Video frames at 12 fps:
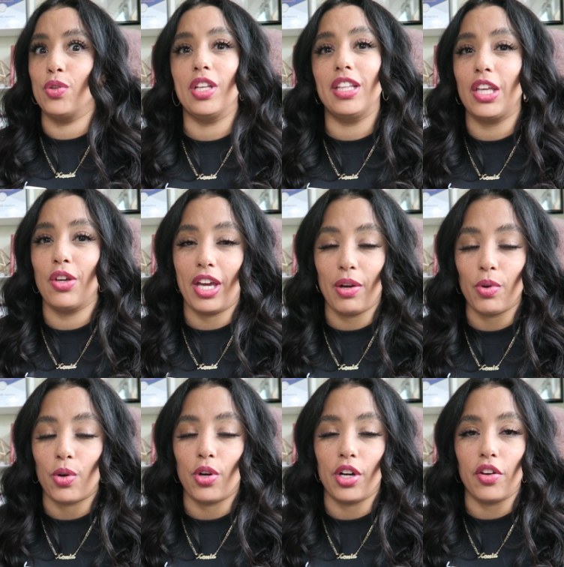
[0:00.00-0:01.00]
you think that you can't
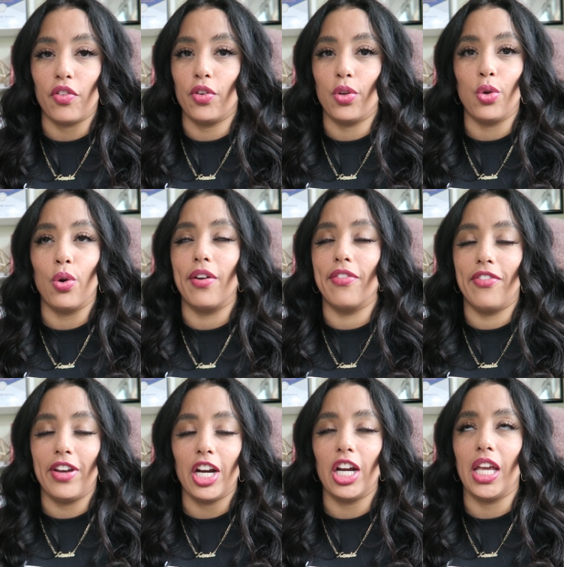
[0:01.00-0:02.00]
record on your phone, you are
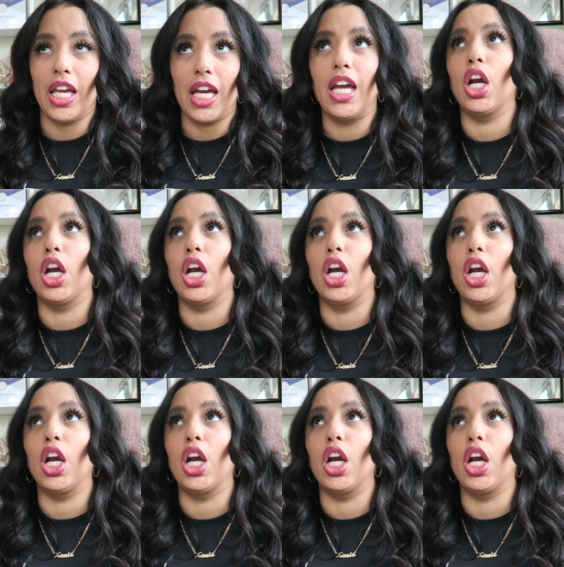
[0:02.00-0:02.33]
very